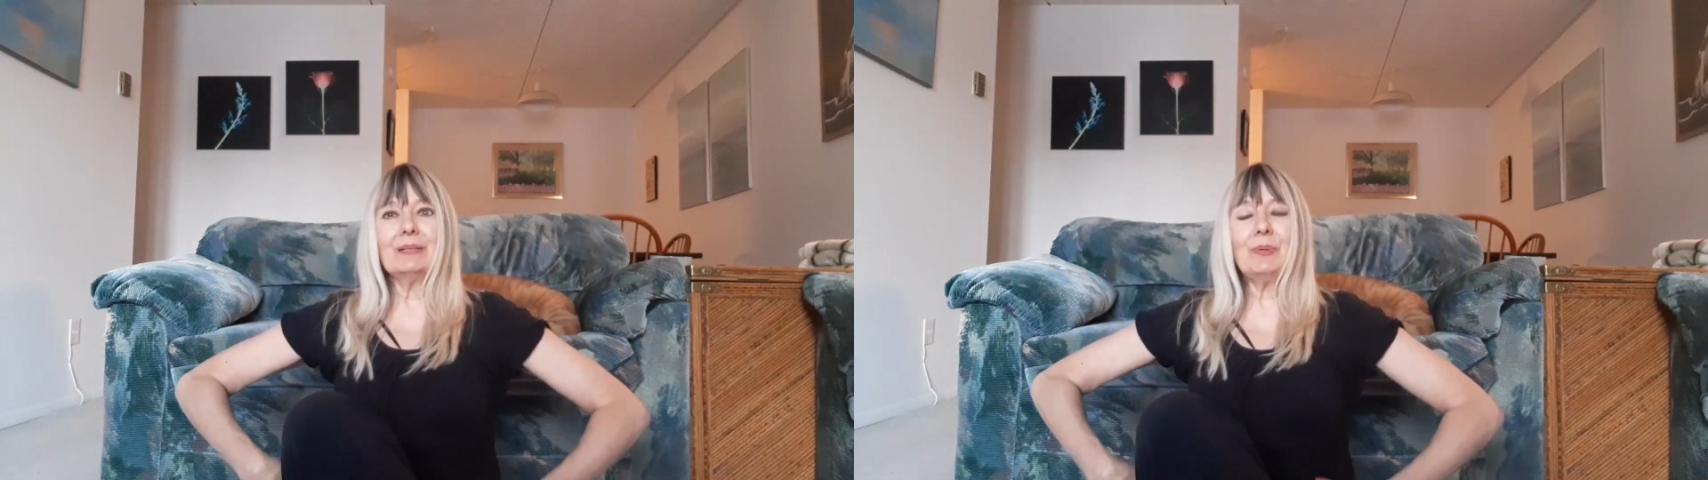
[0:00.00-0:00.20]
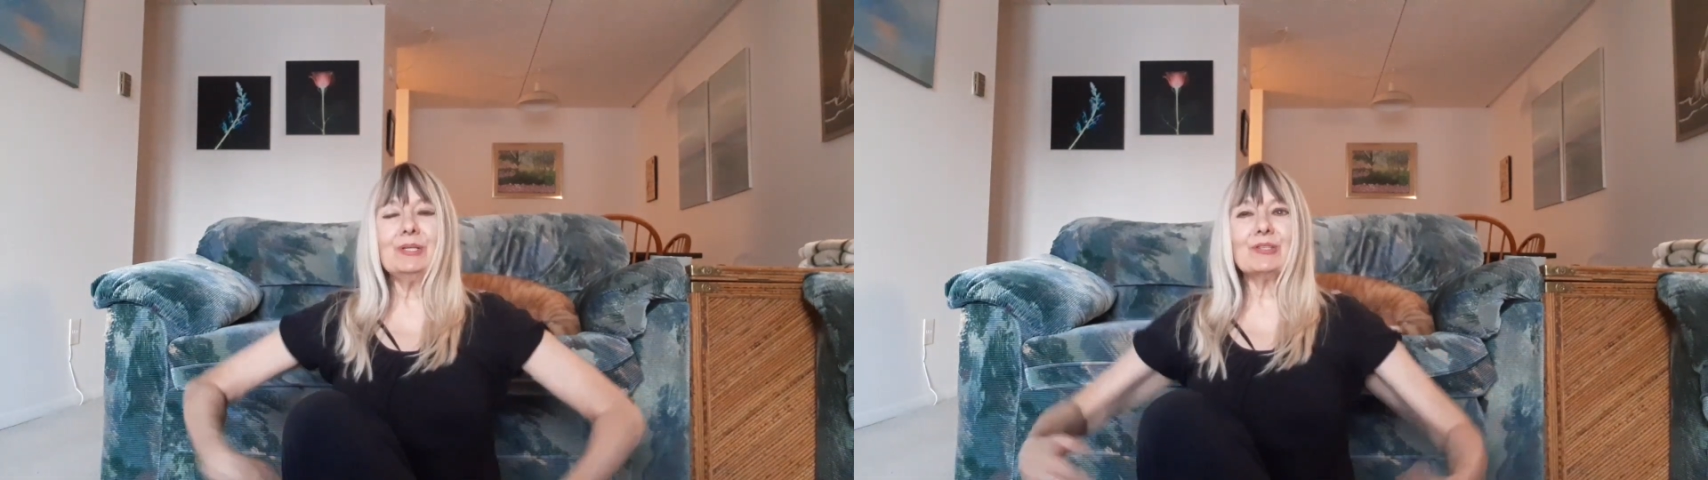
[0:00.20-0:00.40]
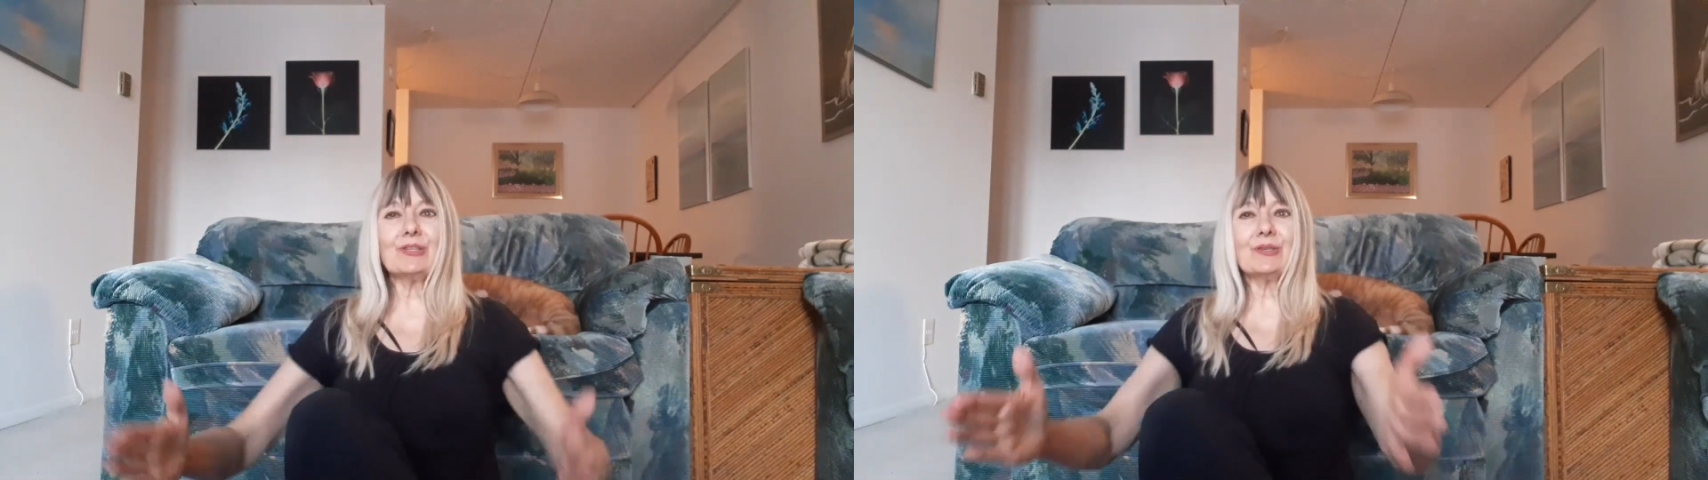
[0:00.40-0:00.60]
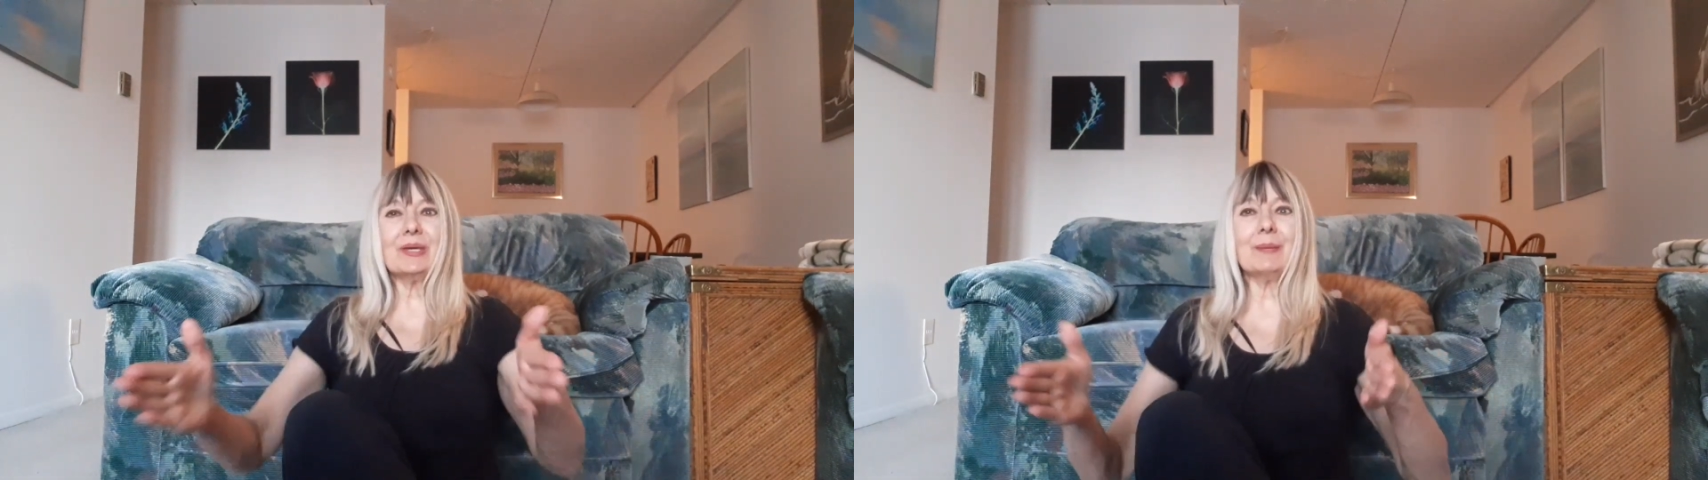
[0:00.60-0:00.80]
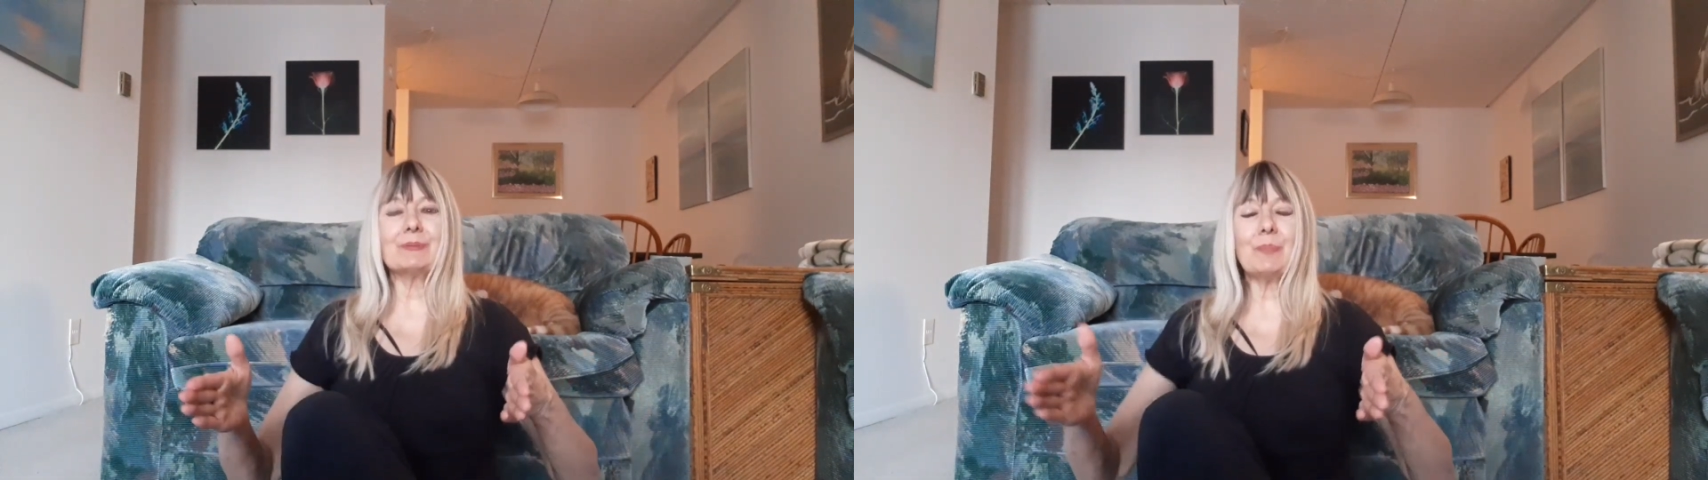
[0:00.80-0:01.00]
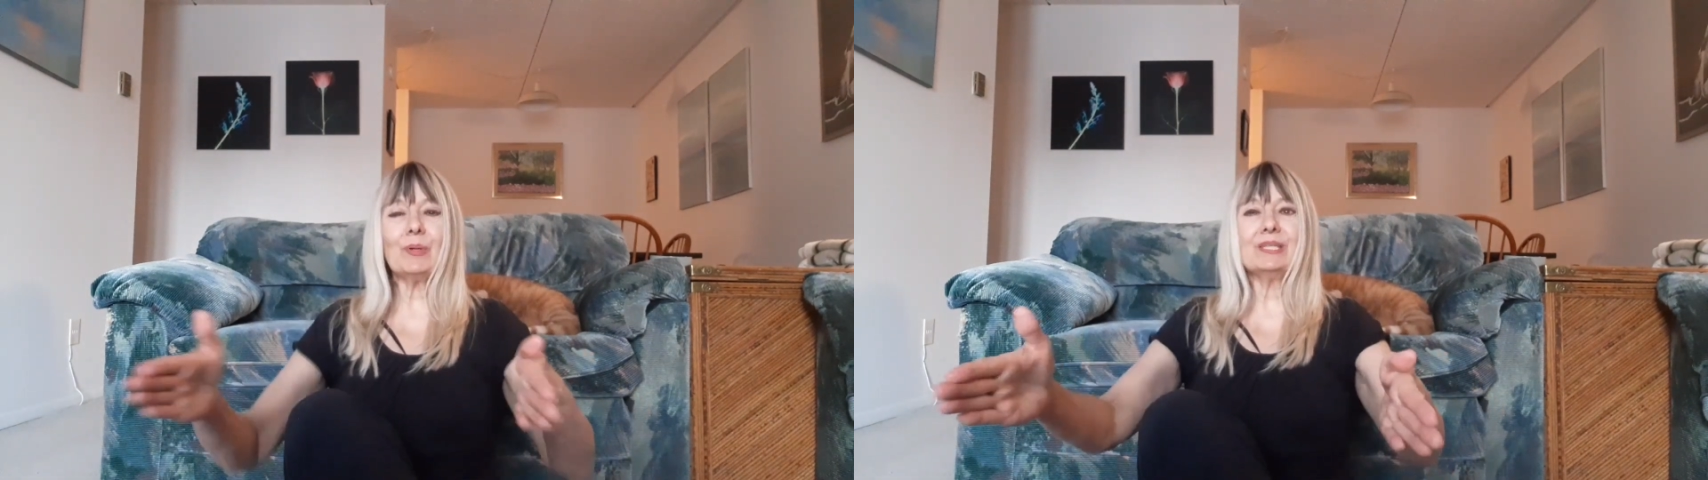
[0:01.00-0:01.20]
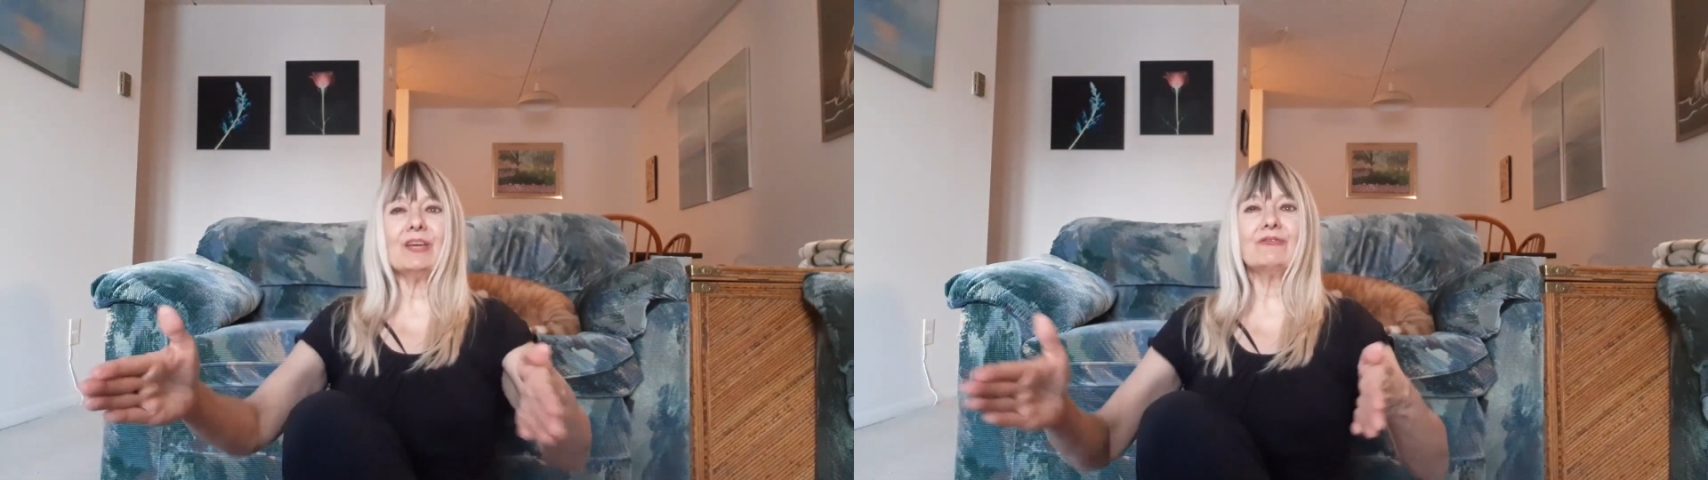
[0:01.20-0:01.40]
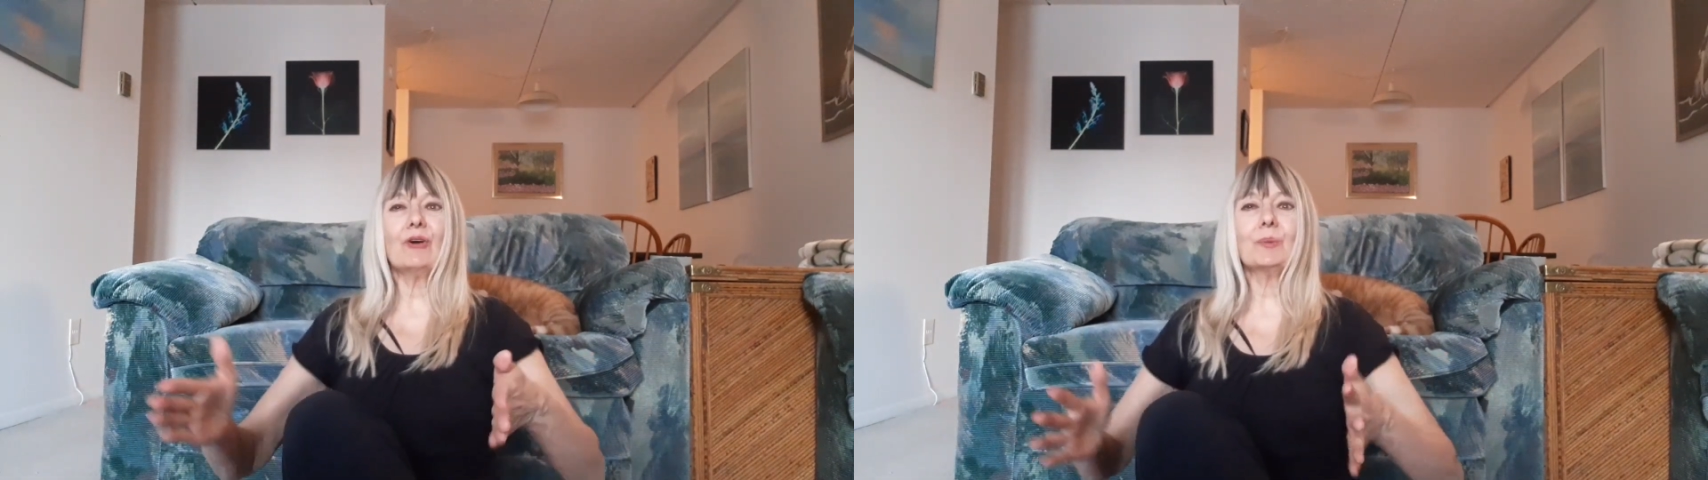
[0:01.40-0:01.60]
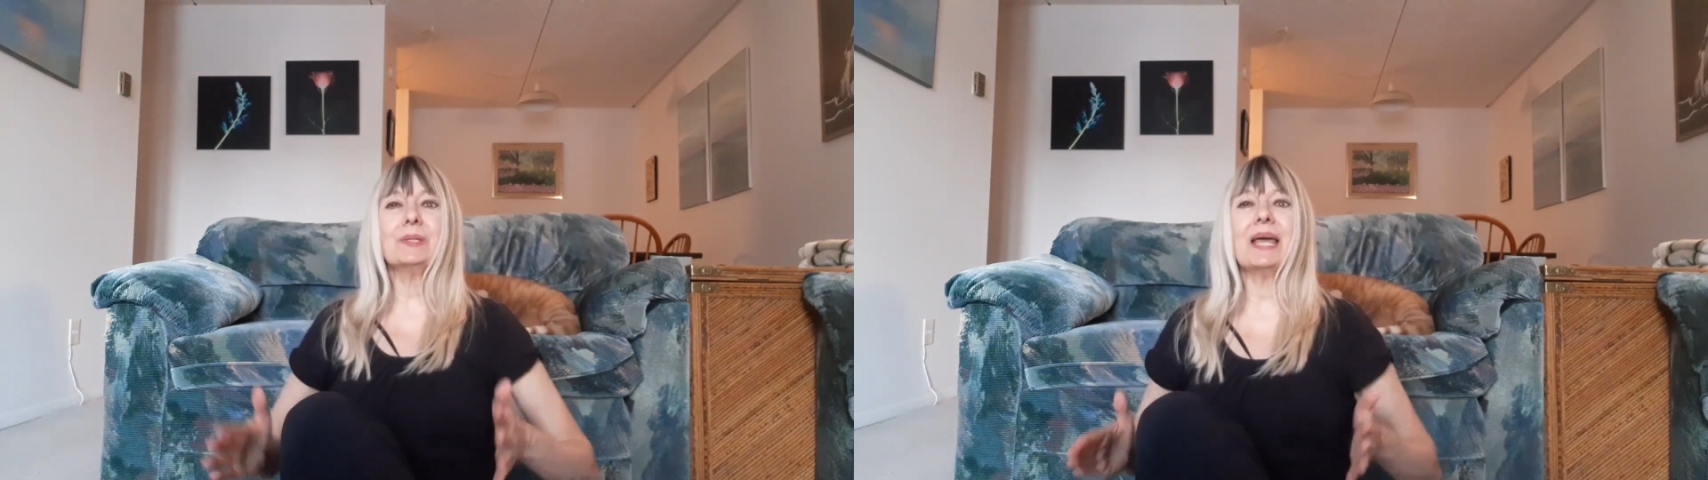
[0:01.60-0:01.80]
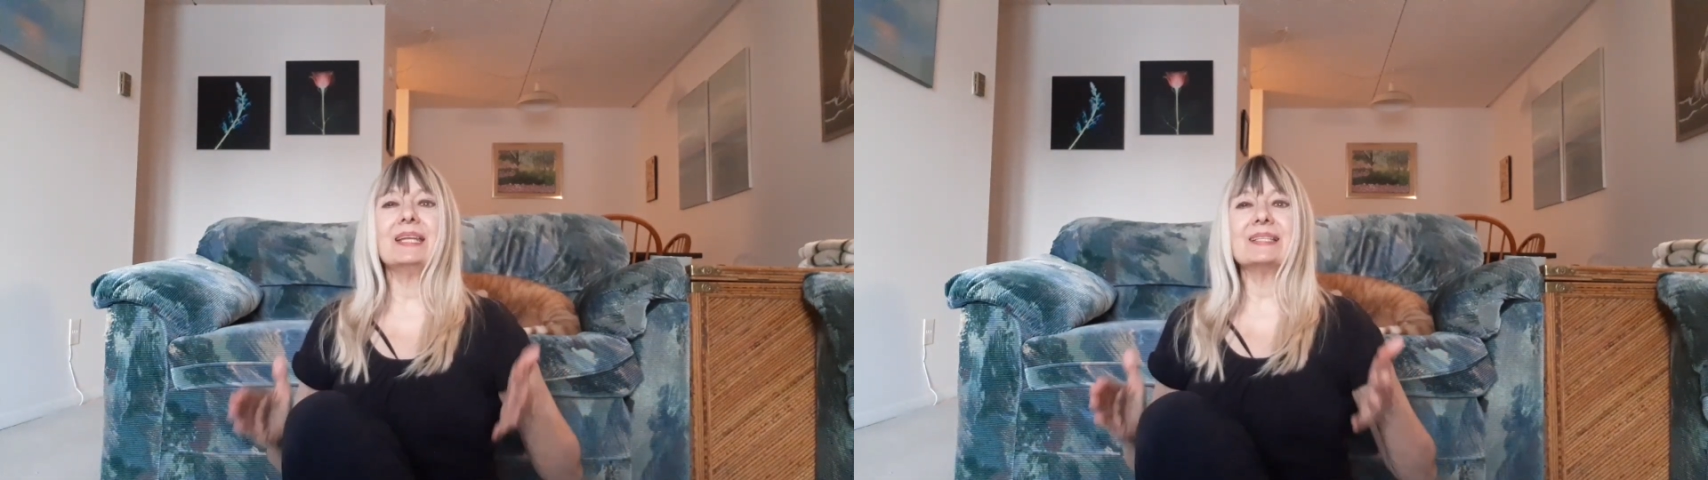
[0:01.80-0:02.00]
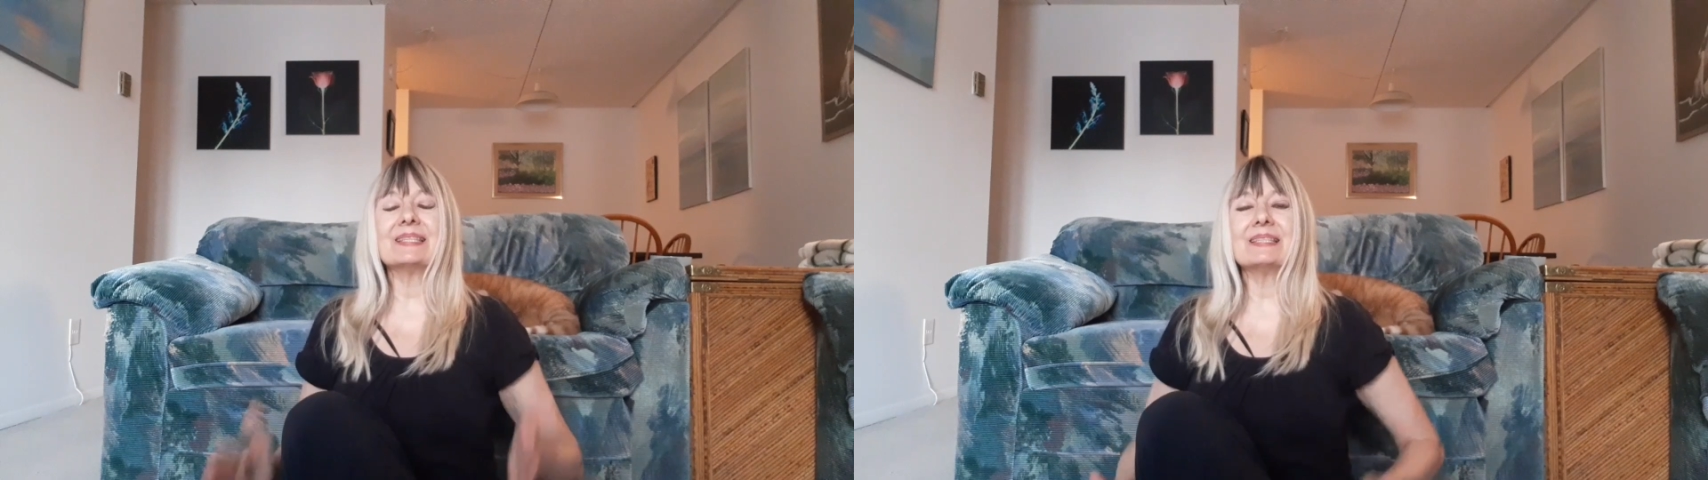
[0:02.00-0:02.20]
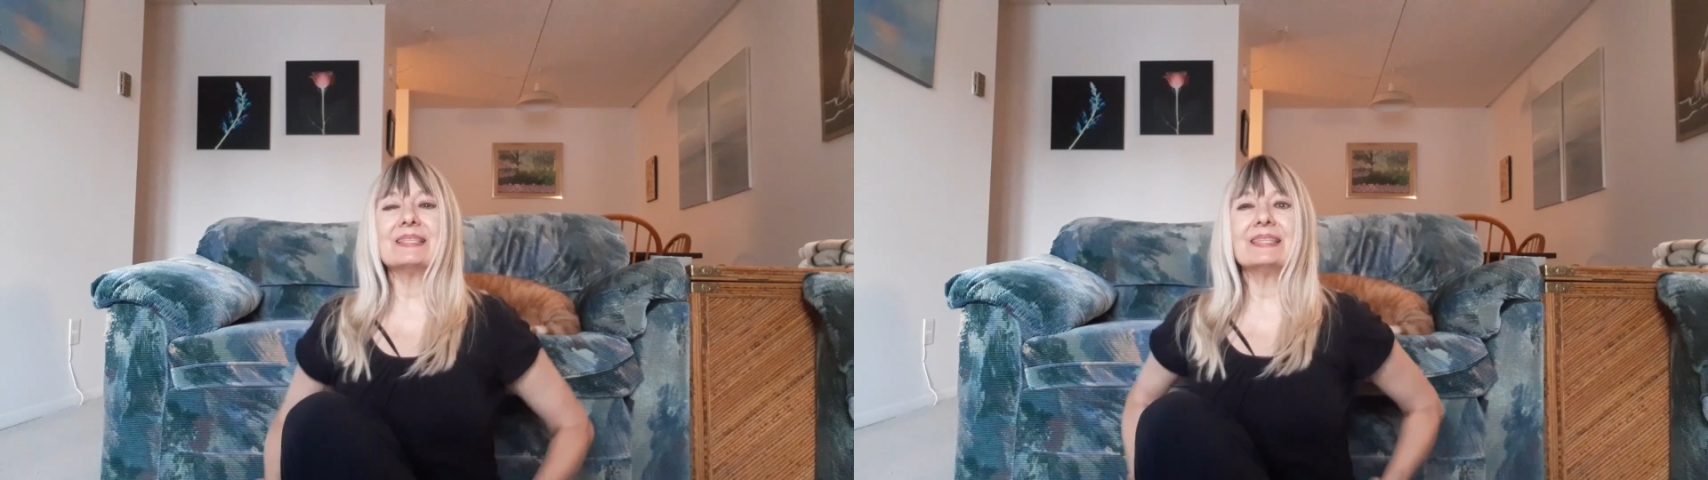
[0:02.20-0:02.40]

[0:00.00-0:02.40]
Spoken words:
pointers on your hips pointing forward, and it's